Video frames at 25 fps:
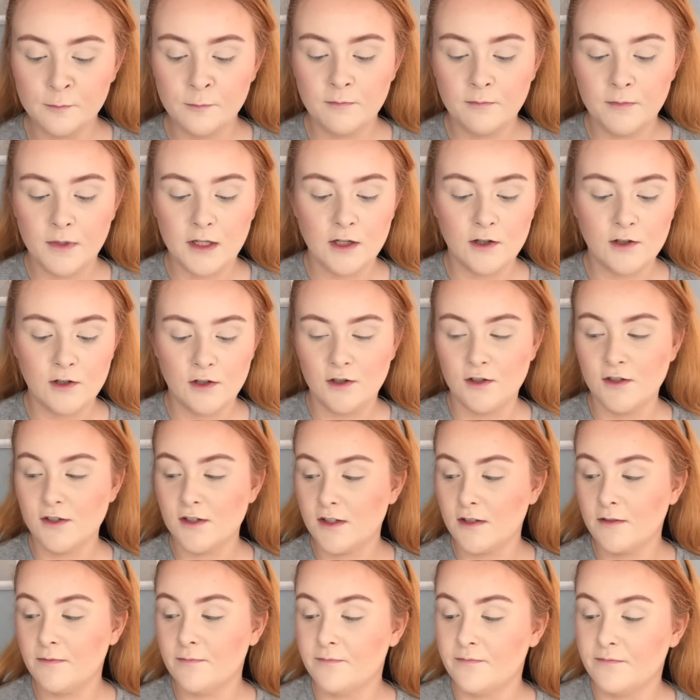
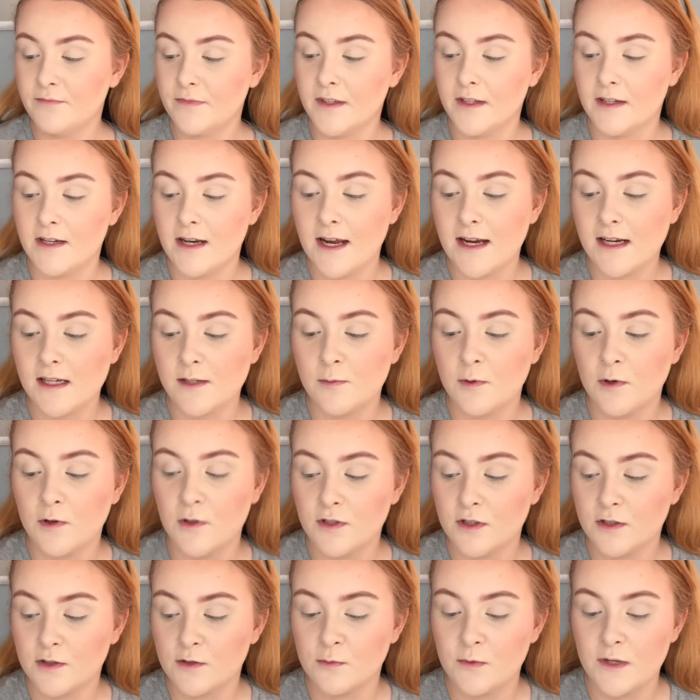Because the next
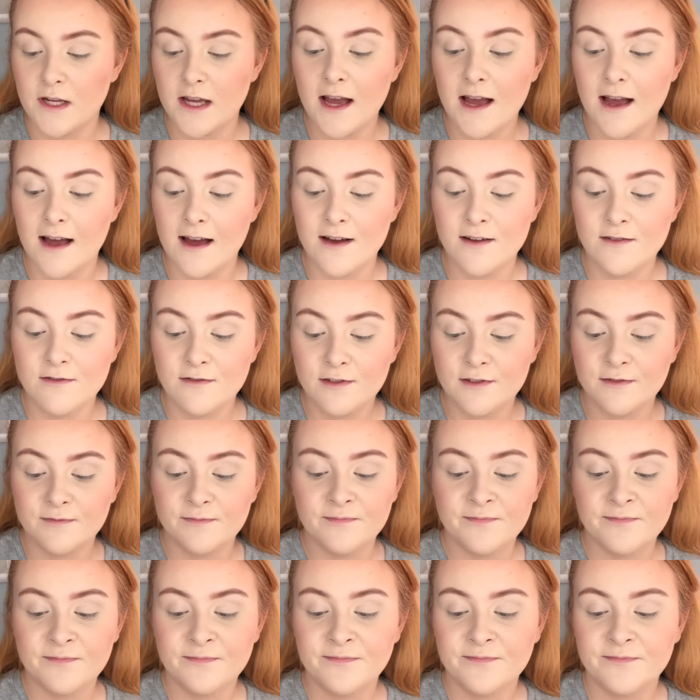product we have
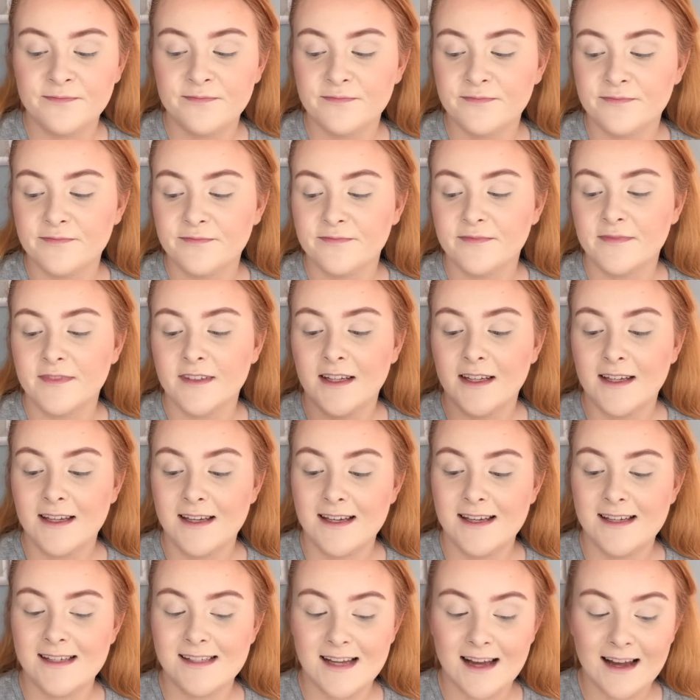
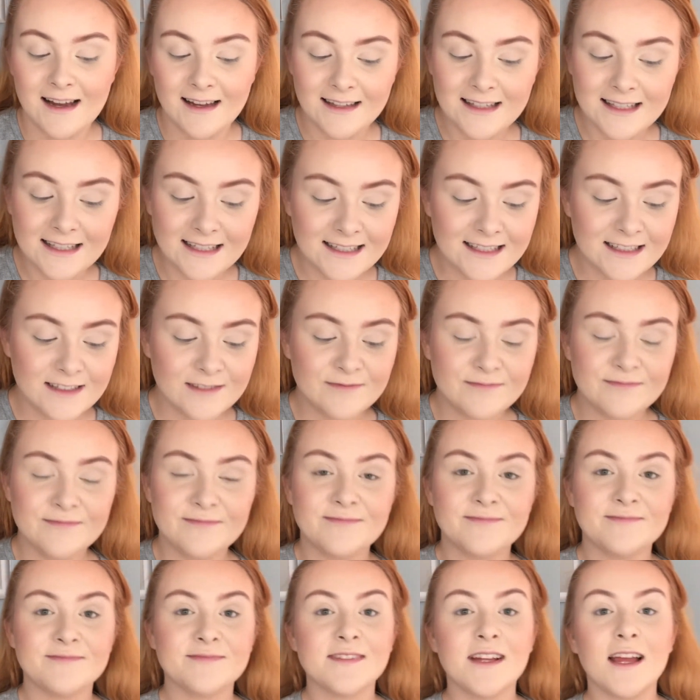is highlight.
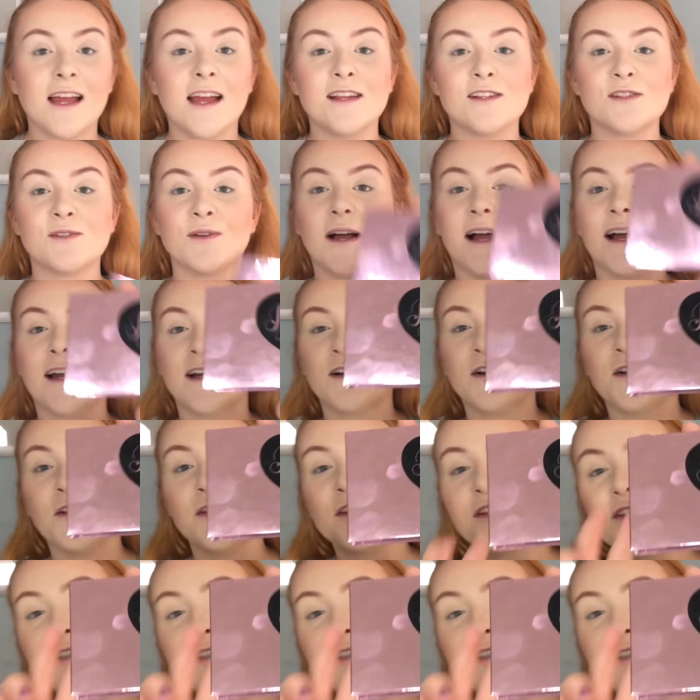So I got the